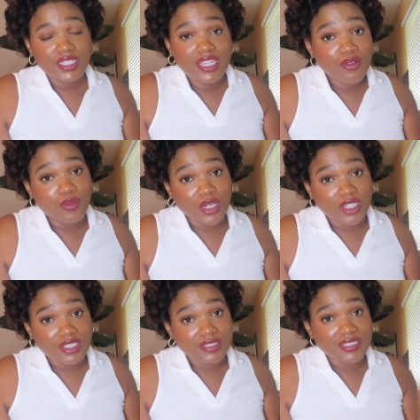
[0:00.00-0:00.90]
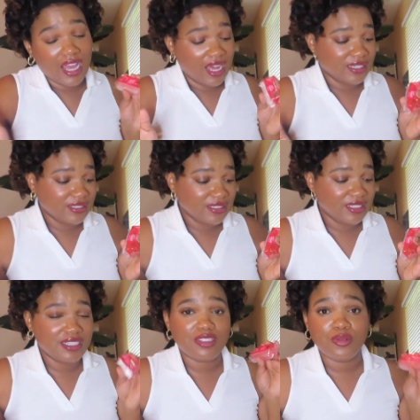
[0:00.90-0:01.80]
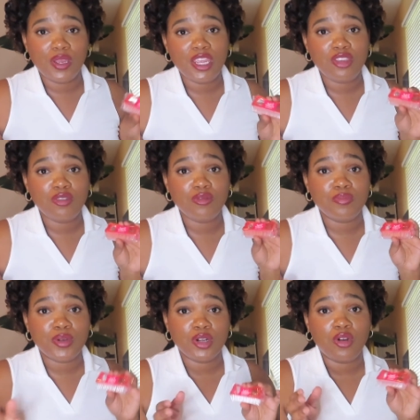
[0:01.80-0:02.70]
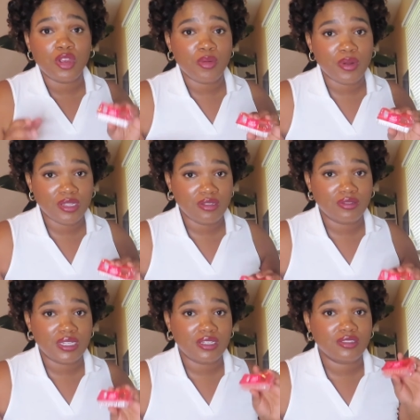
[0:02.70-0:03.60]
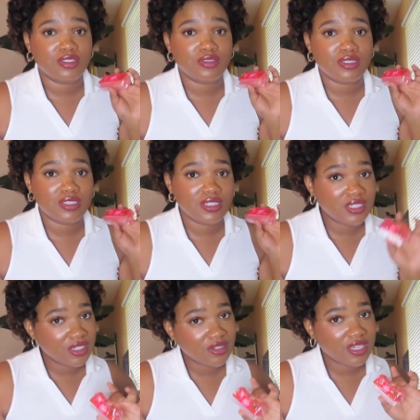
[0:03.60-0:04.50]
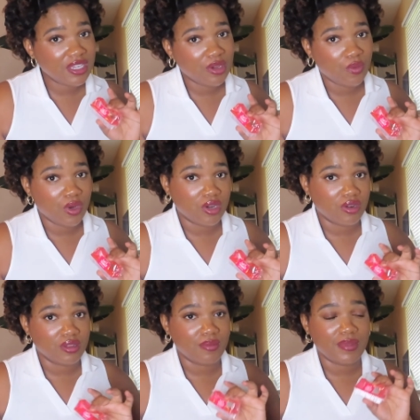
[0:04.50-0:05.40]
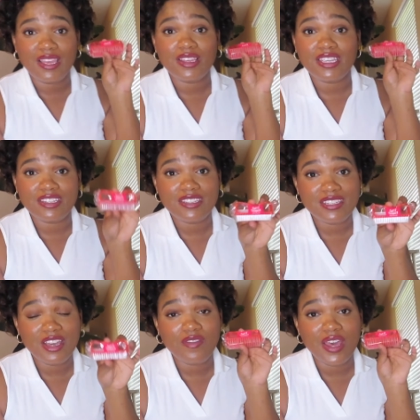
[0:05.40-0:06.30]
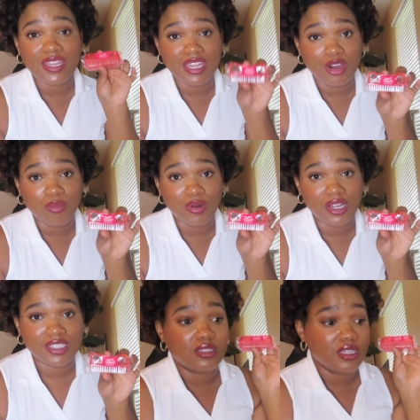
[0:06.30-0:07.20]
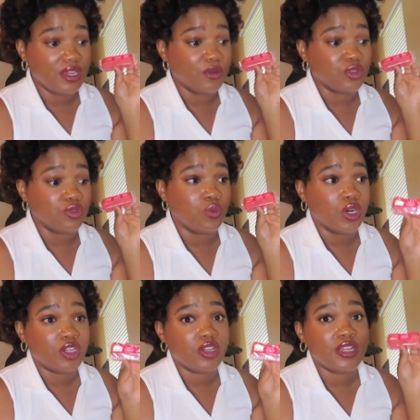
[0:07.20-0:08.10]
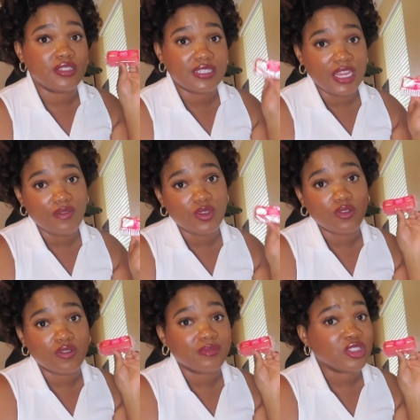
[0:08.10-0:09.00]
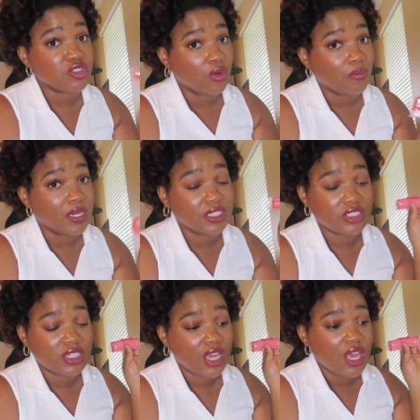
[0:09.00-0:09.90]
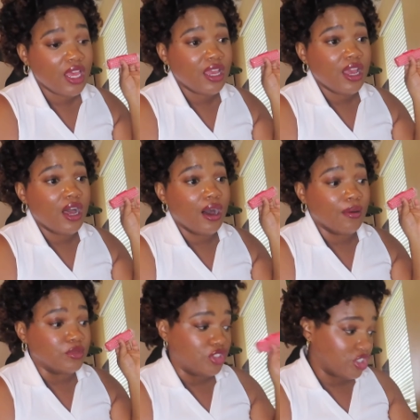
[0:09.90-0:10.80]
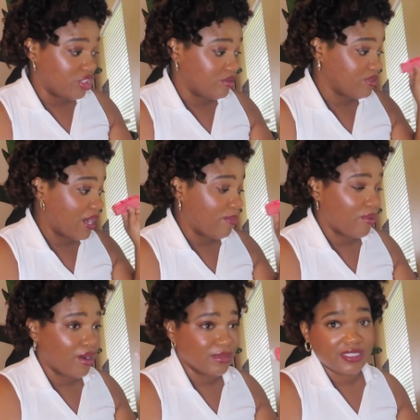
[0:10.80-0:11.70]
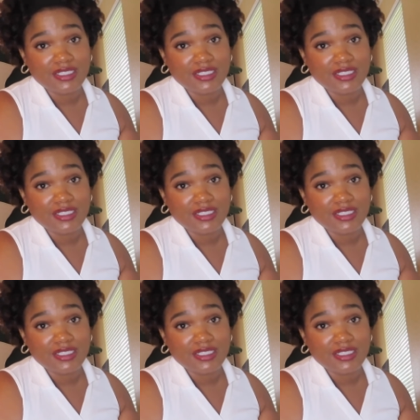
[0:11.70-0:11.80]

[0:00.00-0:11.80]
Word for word: It works. Honestly, it's the way you put on your press-on nails. You still can get water on them. Get yourself a nail brush. It will do wonder and save you from so much germs, I promise.